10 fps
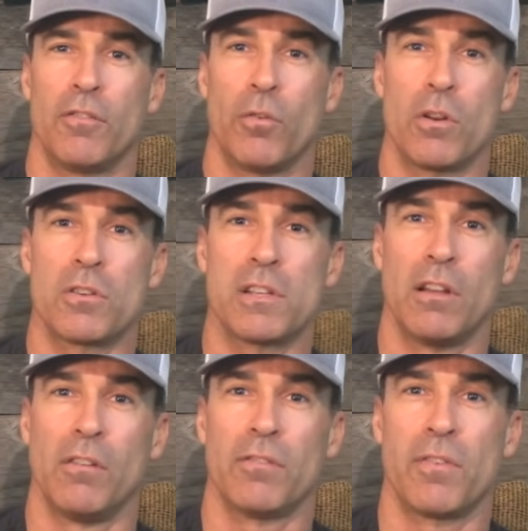for
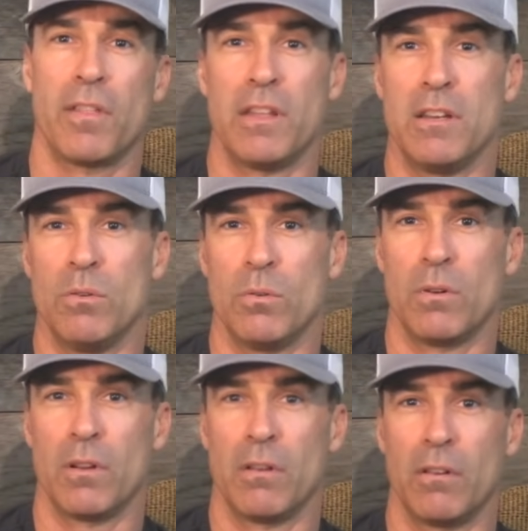yourself than you
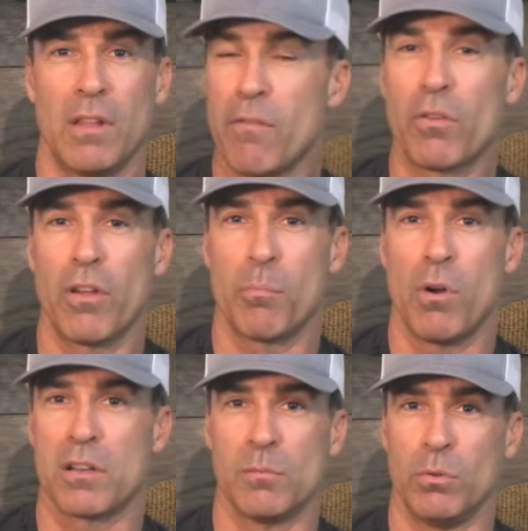ever thought
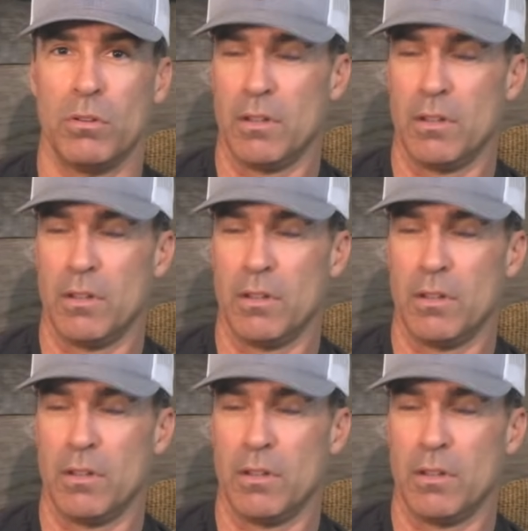possible.